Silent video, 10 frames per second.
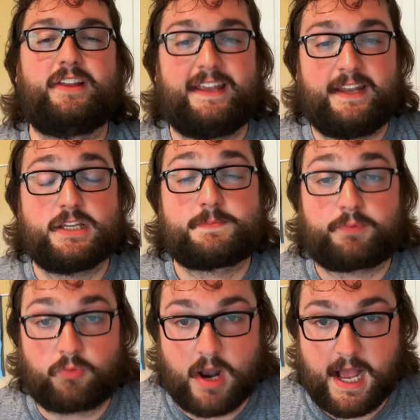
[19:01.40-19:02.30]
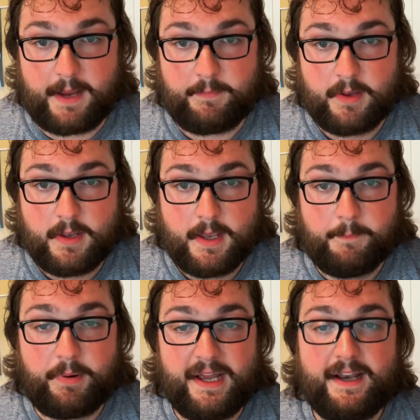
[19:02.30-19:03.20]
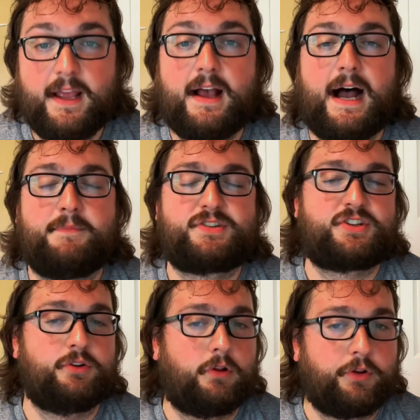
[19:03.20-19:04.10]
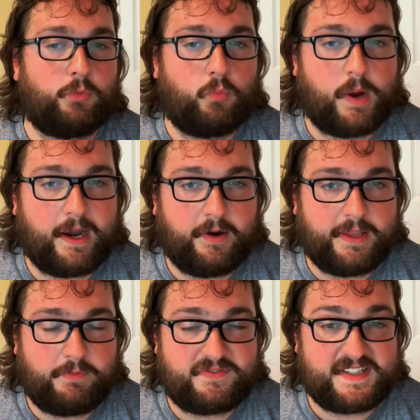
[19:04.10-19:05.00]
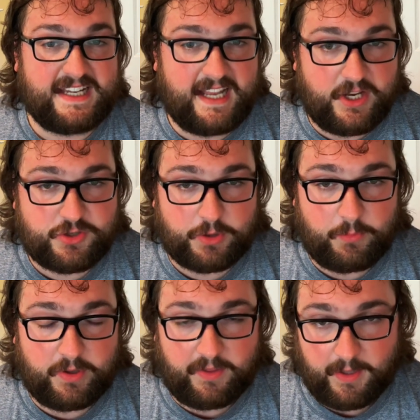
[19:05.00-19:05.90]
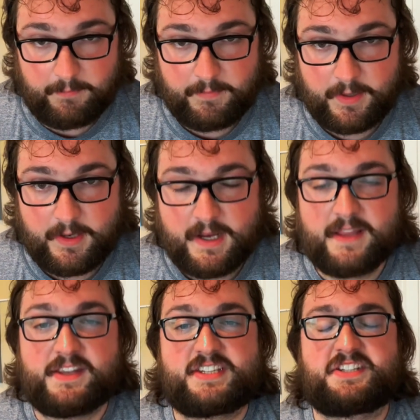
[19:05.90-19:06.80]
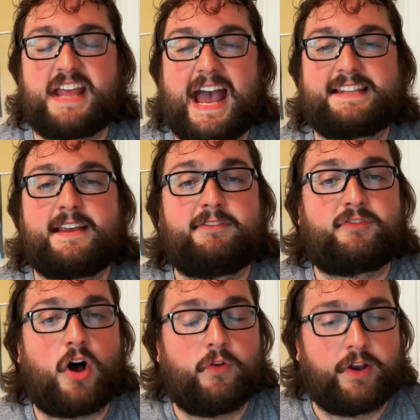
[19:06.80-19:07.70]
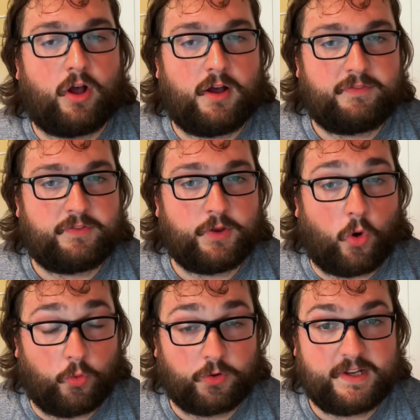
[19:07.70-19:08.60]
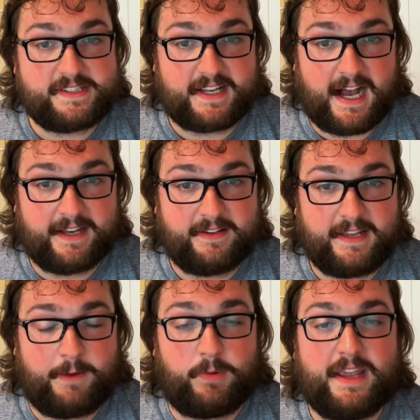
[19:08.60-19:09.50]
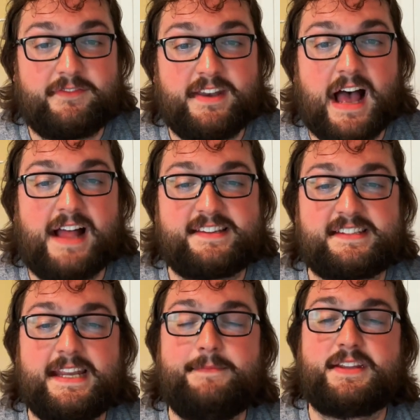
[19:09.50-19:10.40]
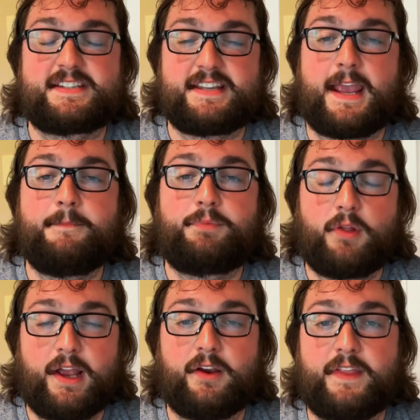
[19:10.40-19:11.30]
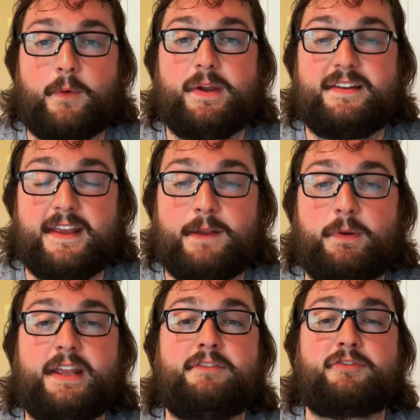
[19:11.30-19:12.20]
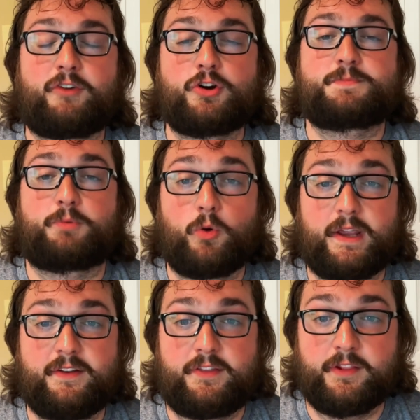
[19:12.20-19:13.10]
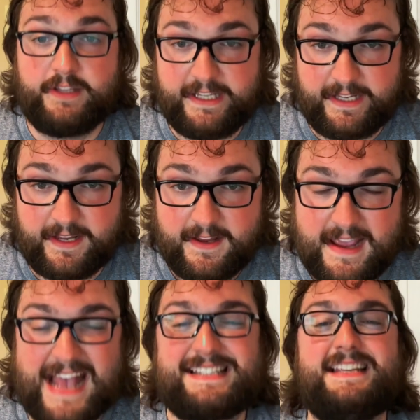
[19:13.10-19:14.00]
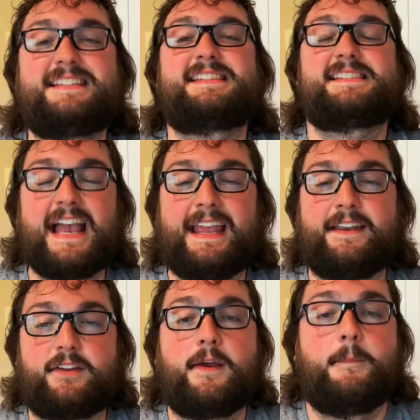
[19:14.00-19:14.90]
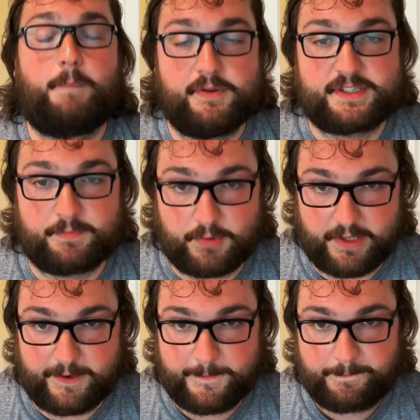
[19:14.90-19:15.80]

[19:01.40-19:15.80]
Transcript: in his prime. But I'm still a little wary that we've seen injury with him. The stats have fallen off the older he's gotten, and we have not seen the same player that we did when he first broke into the league as the second Bosa brother.